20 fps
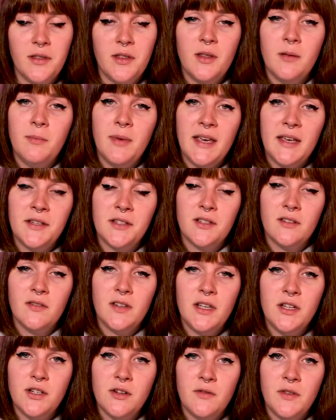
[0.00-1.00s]
The base of
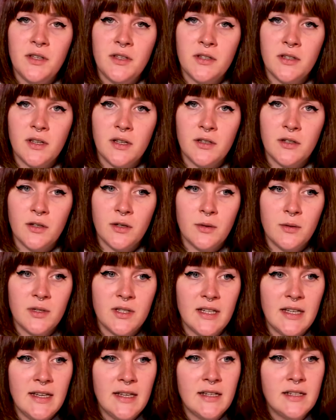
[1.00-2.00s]
each of these skin
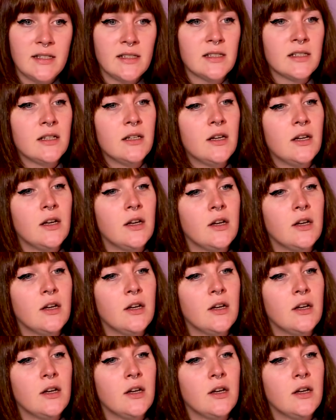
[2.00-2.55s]
tones is